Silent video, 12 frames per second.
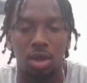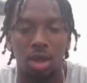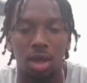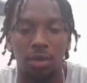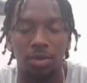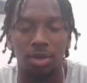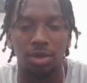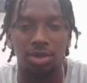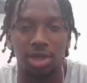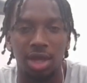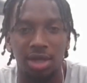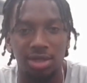
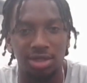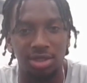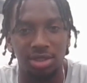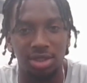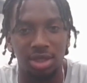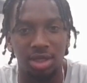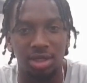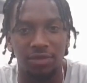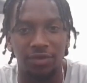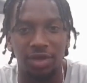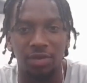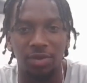Coach Locke's
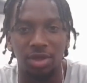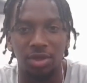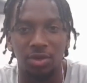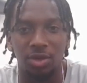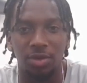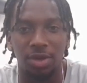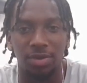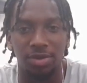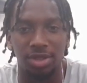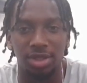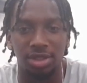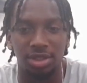development of the quarterback
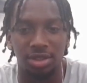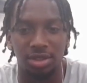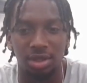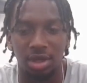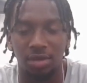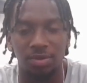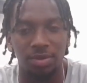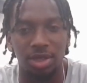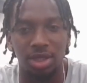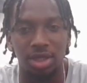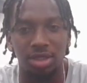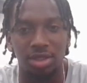position.
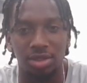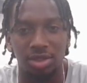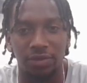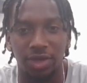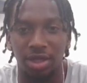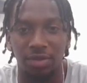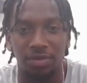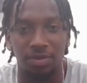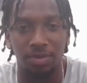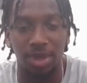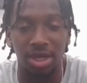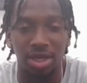He's developed
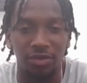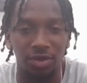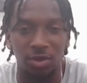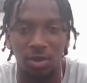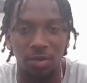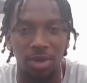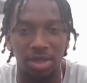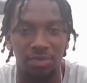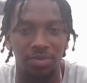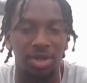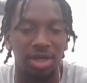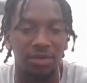many different quarterbacks
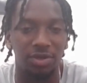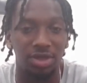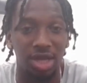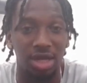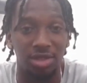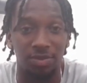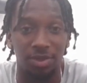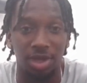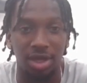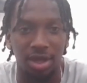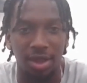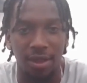and many different styles of
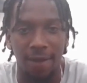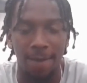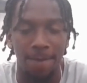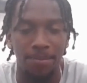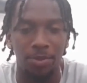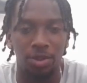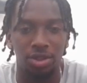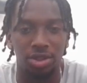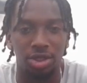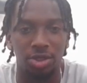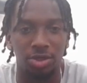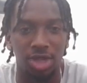play, which
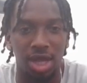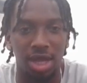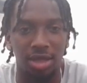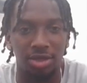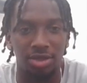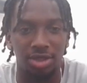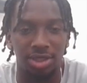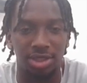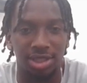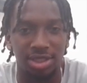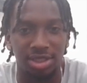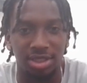shows like there's a
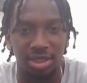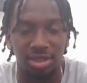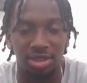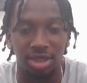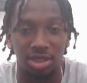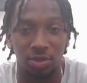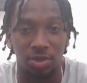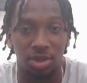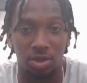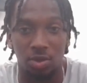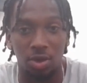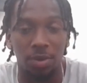consistency just
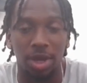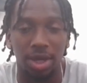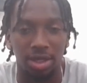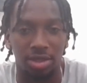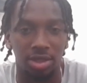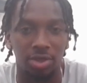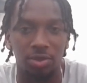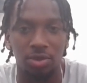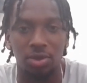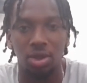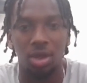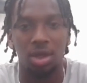with quarterback in
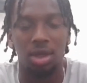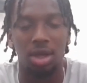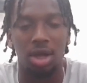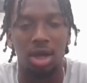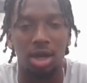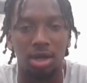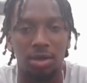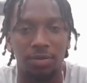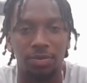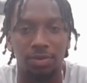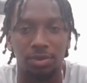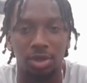general.
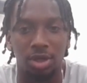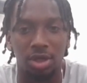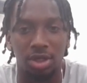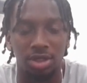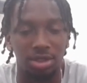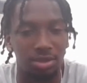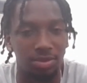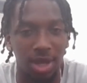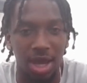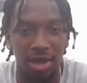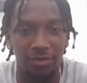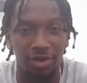He's
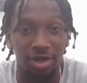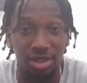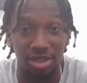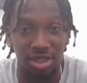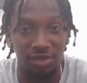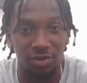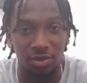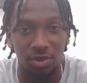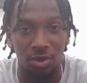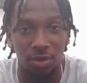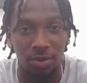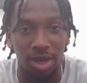had very successful
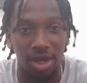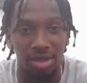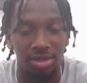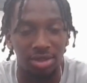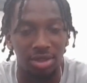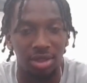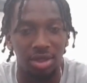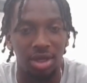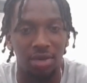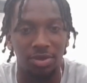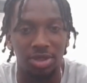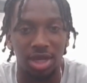quarterbacks.
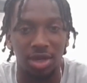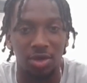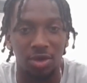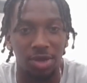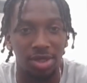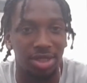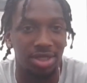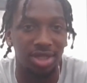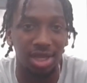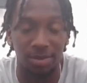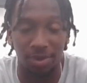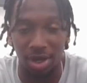He's had quarterbacks that
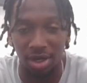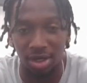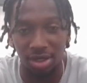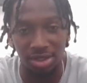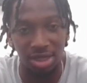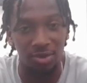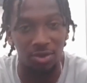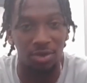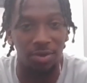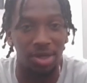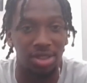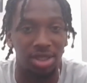stay in the pocket. He's had
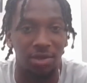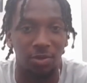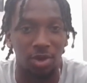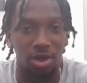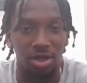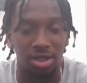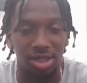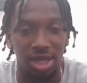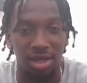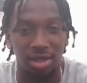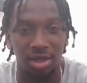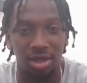quarterbacks that run. He's
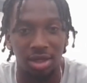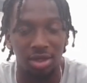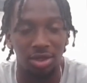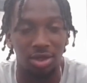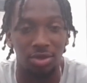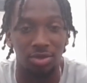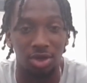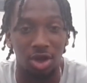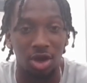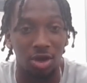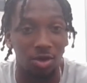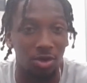had
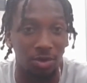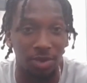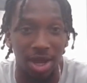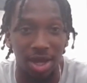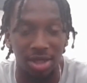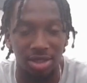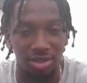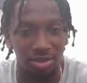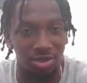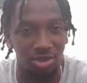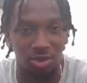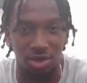tall quarterbacks,
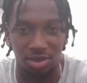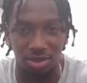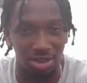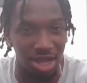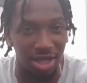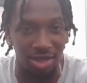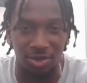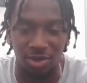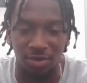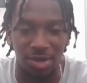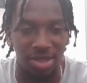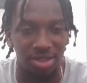short, stocky
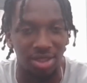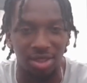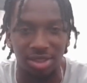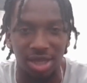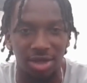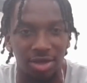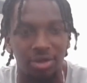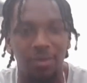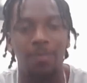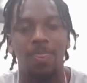quarterbacks. Like he's had a